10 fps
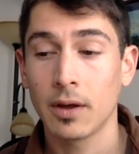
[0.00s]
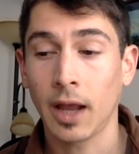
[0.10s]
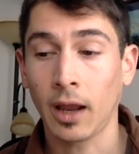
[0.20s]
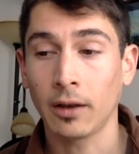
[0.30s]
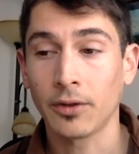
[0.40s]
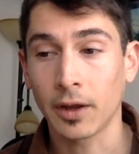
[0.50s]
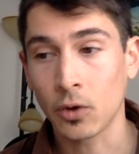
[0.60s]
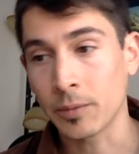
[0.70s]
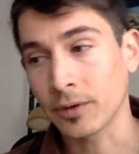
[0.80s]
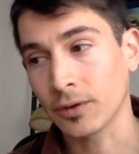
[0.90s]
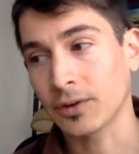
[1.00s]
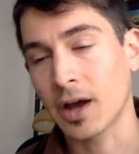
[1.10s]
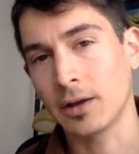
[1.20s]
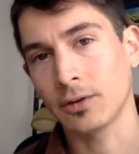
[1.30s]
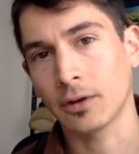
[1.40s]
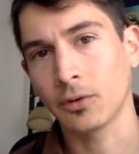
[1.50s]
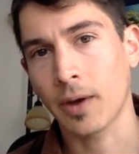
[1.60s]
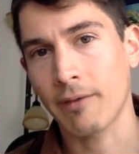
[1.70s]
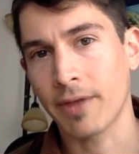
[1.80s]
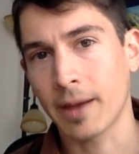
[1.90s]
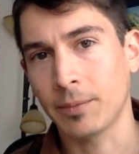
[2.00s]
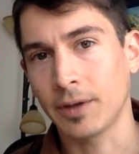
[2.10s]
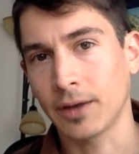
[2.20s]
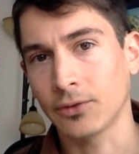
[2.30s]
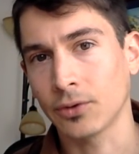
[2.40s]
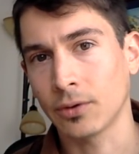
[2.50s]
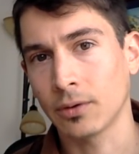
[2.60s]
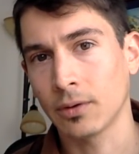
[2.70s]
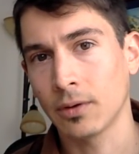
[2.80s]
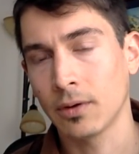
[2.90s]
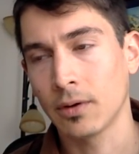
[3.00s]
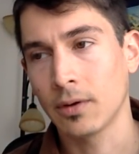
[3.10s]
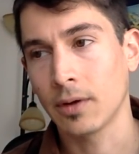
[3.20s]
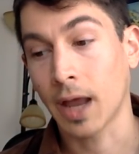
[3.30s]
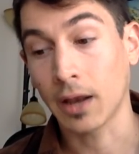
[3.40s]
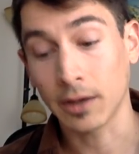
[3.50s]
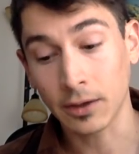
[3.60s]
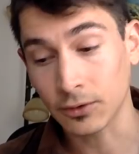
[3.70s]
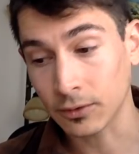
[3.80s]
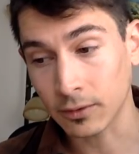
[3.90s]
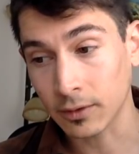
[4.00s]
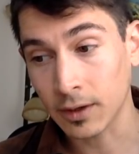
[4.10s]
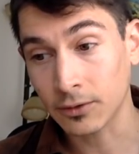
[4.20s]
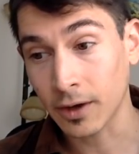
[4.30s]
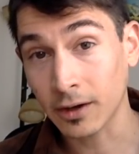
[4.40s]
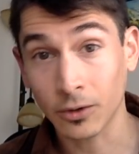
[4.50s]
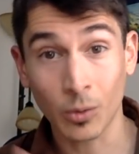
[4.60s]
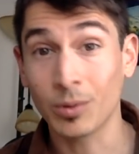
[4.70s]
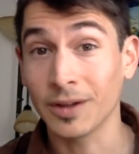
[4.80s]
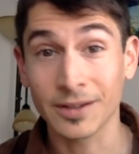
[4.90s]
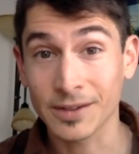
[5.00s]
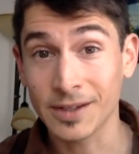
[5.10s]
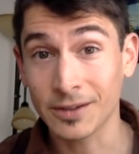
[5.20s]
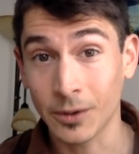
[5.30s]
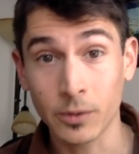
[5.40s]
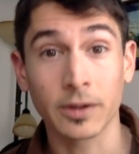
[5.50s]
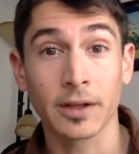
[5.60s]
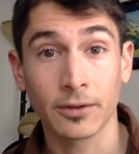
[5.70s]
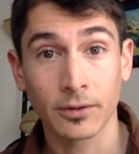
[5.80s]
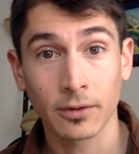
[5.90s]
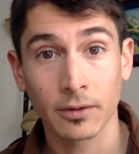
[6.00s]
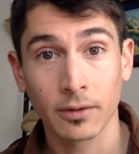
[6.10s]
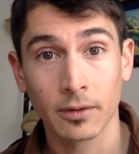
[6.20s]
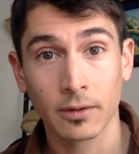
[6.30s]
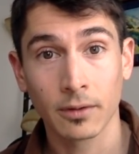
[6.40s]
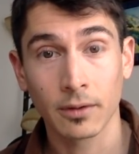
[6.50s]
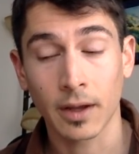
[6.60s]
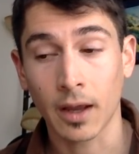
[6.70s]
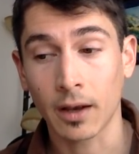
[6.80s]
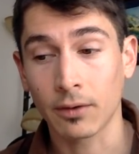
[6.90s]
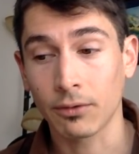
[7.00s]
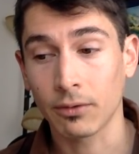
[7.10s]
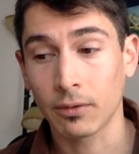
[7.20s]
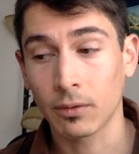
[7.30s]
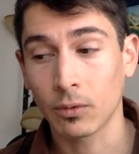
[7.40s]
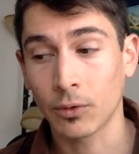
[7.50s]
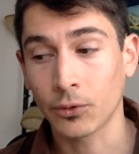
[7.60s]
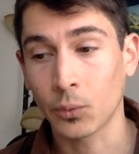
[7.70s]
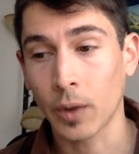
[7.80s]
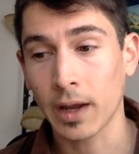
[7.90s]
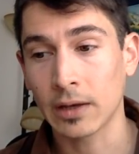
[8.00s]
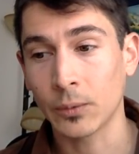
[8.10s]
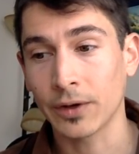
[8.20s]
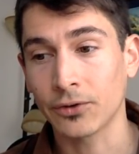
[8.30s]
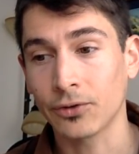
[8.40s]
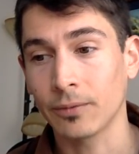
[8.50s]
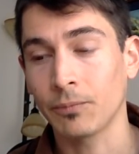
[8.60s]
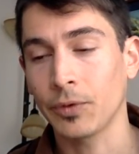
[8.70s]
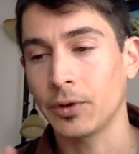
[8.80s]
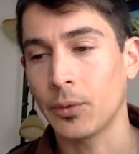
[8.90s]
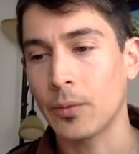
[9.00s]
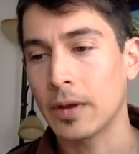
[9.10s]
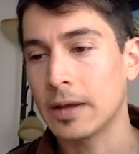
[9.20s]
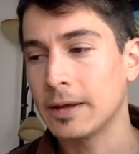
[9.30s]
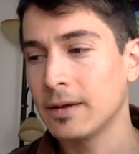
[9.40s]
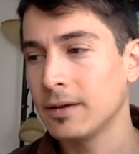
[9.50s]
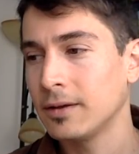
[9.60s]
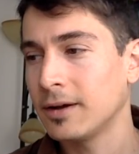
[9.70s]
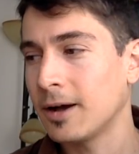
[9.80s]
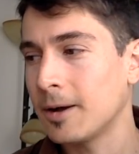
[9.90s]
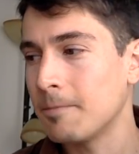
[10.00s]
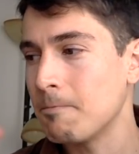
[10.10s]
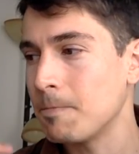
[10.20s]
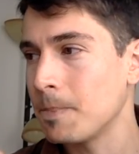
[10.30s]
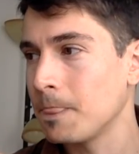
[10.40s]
and that human societies also have that potential. And he's he's not a globalist; he's a localist. And there's a way in which you know um,